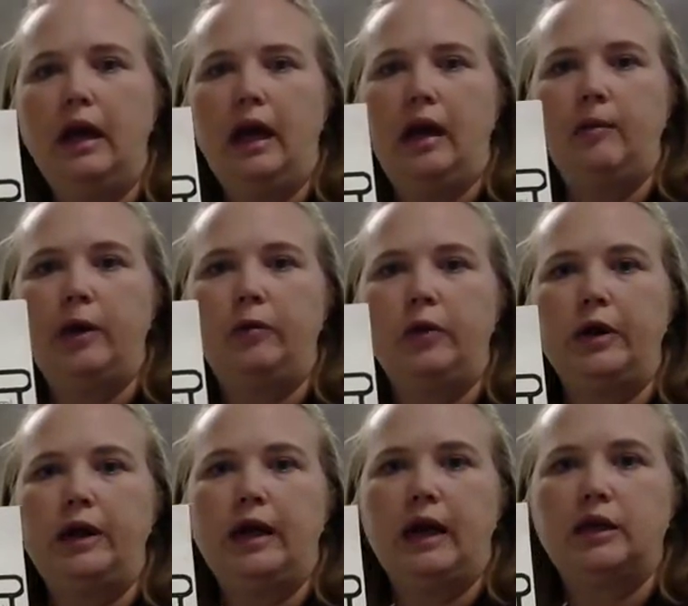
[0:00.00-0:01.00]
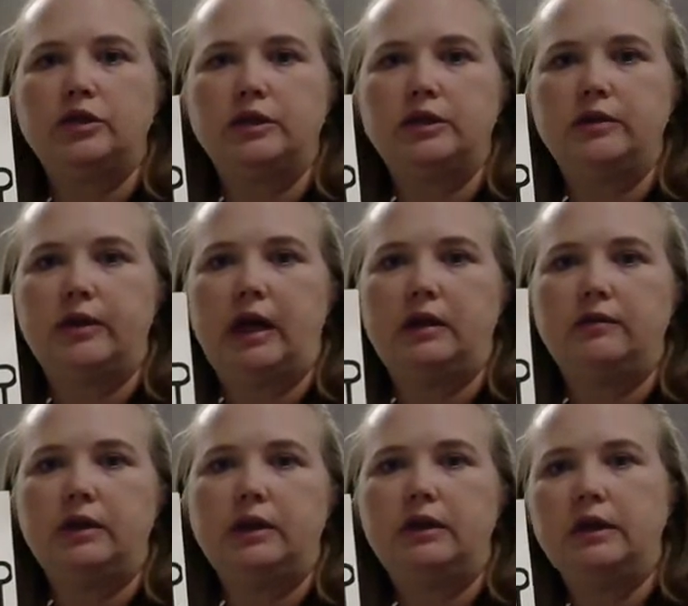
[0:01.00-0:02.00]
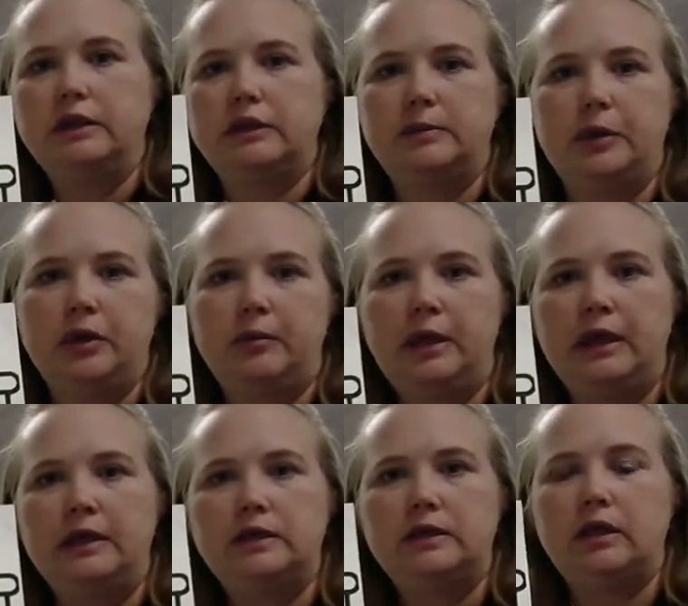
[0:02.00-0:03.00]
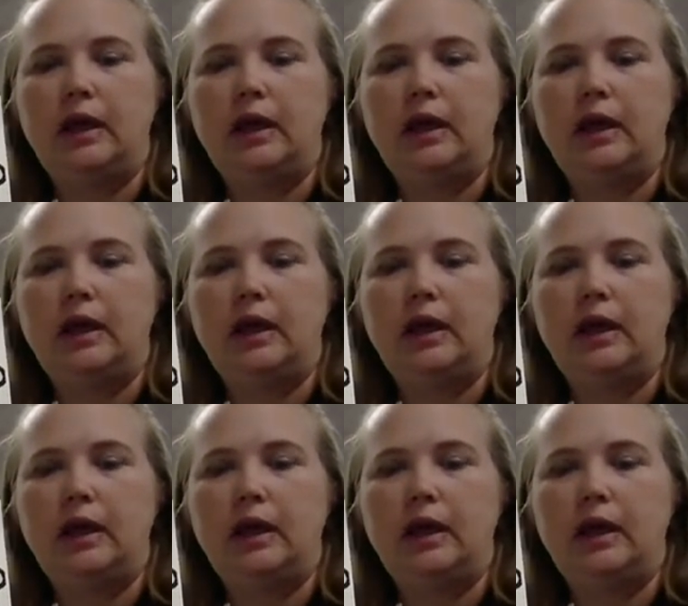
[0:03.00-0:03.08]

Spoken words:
And we're going to actually do kind of a little experiment